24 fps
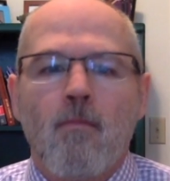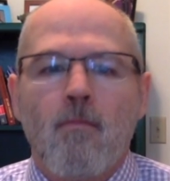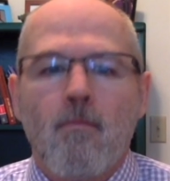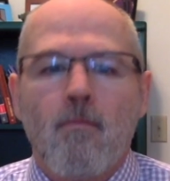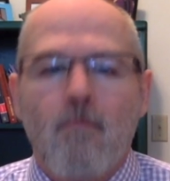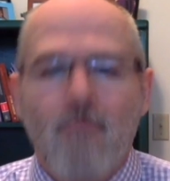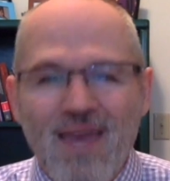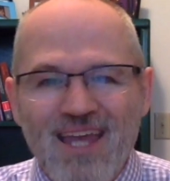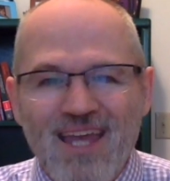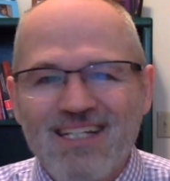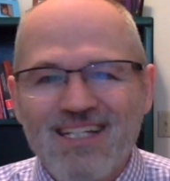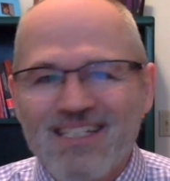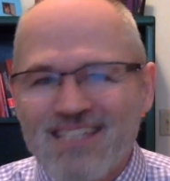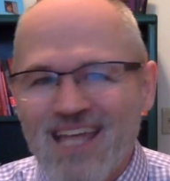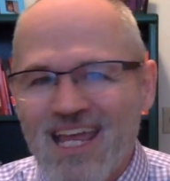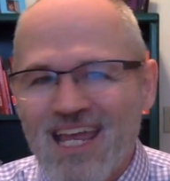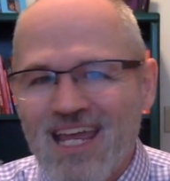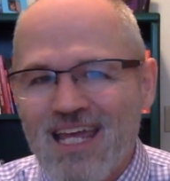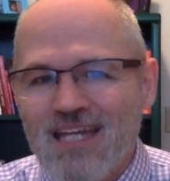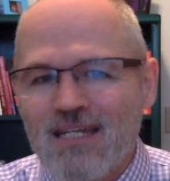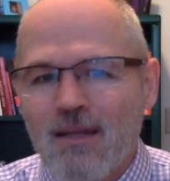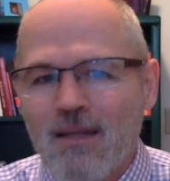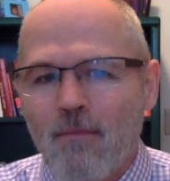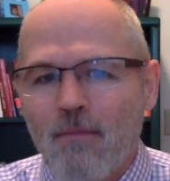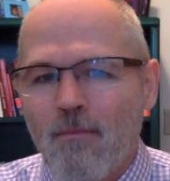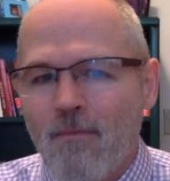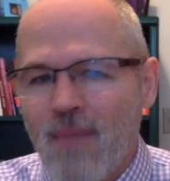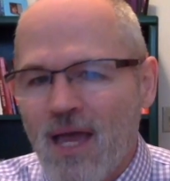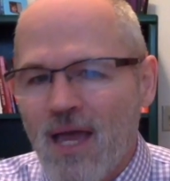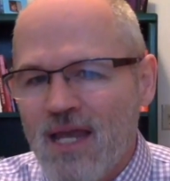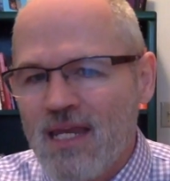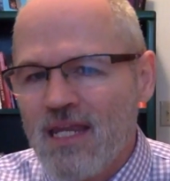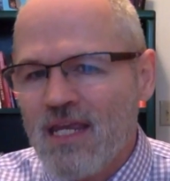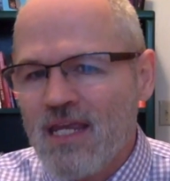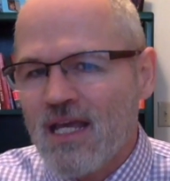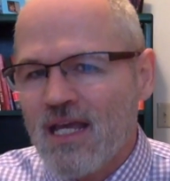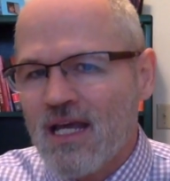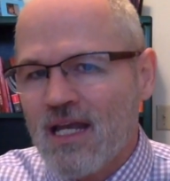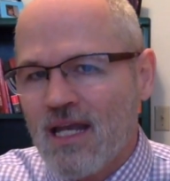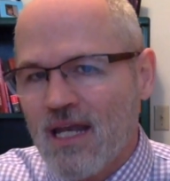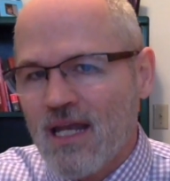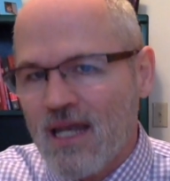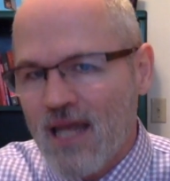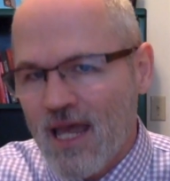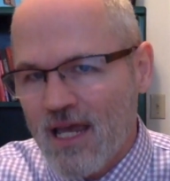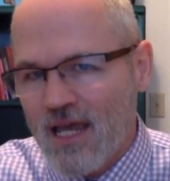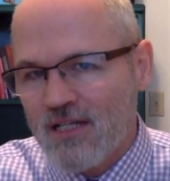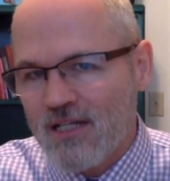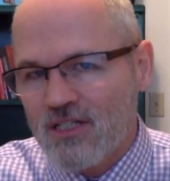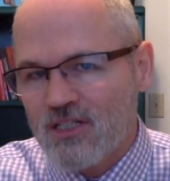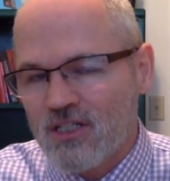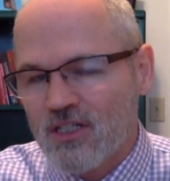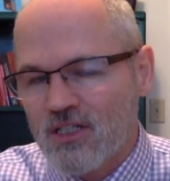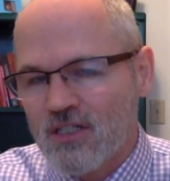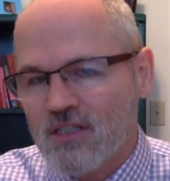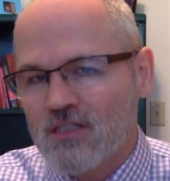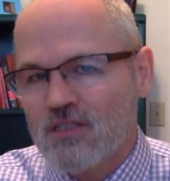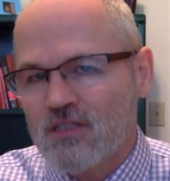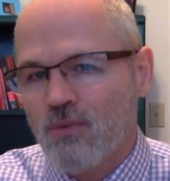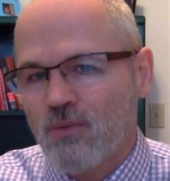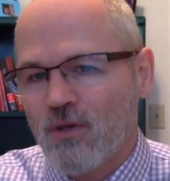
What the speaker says: maintained many connections